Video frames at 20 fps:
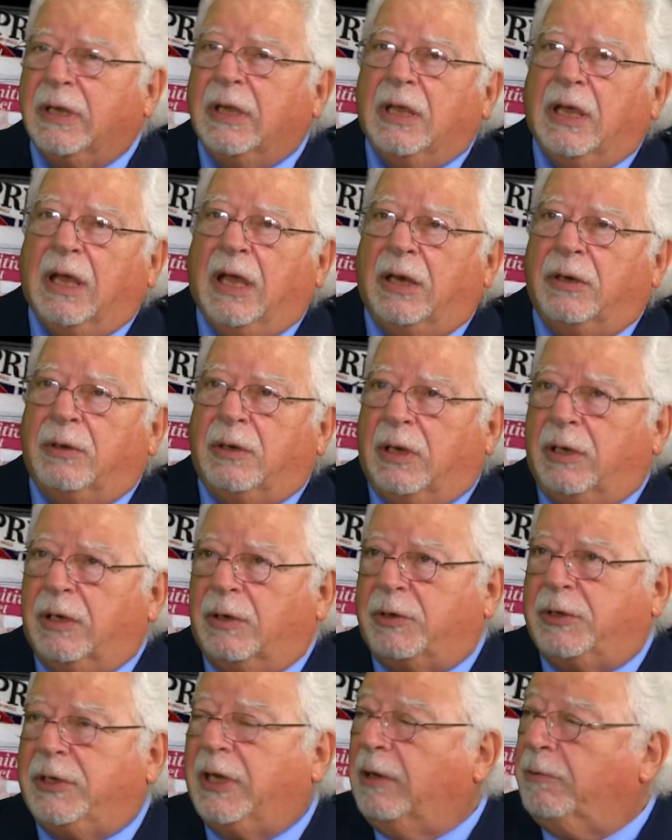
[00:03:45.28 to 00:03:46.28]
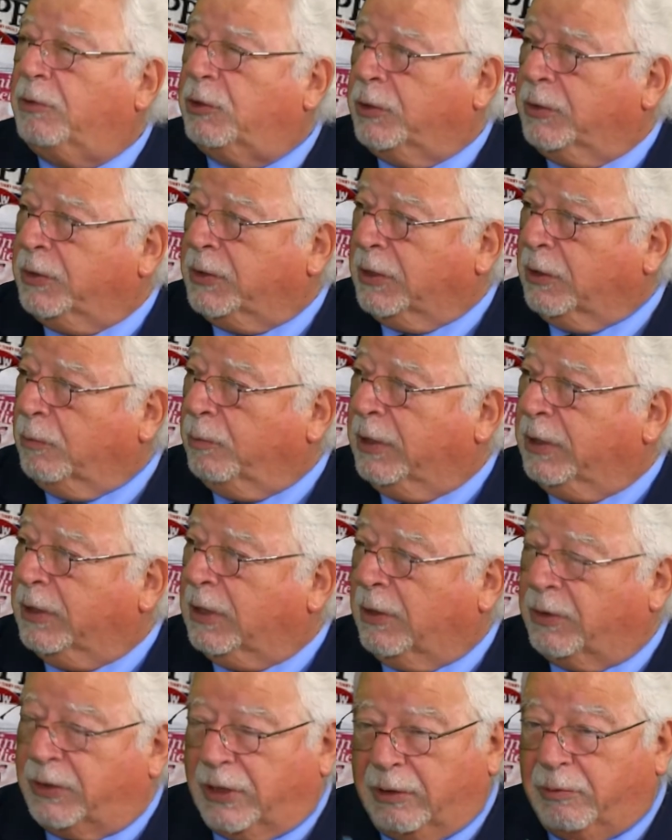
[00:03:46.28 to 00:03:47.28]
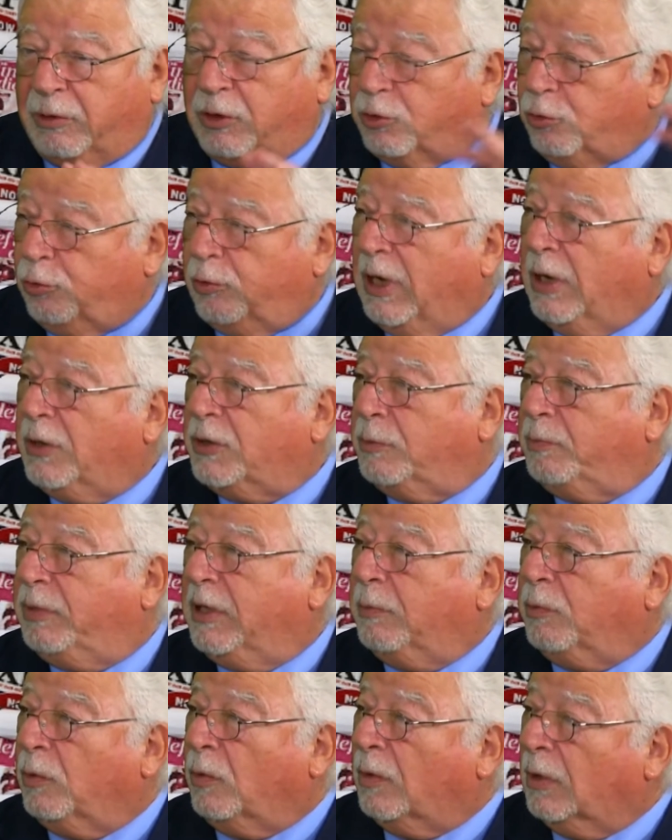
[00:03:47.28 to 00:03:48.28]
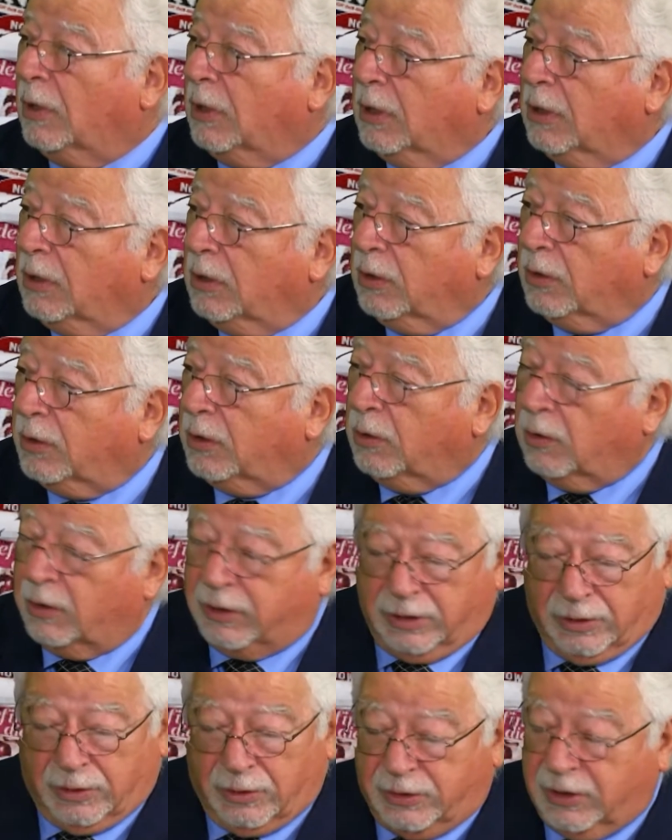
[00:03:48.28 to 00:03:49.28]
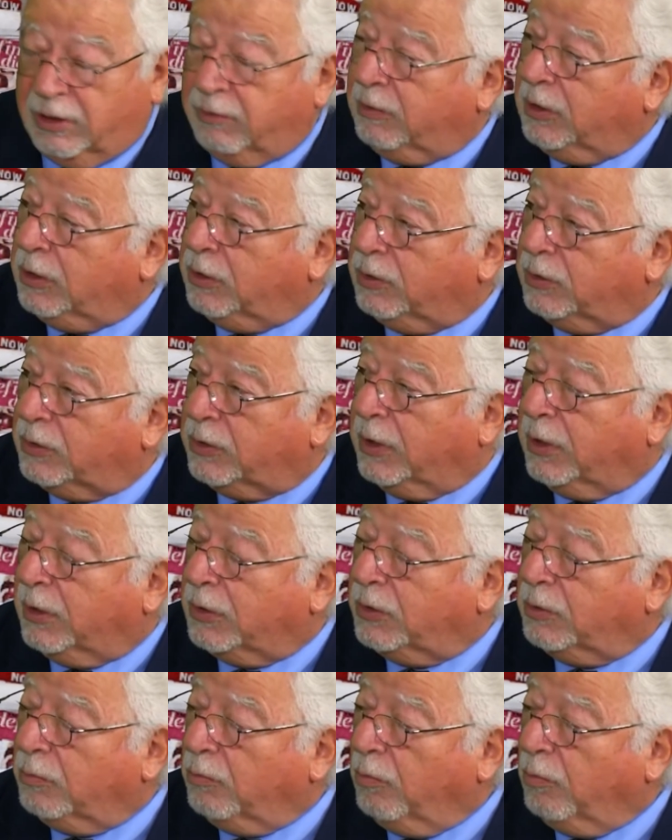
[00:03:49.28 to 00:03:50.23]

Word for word: and, and there was televisions in the windows, and there was crowds of people yeah. look, looking at the TV sets.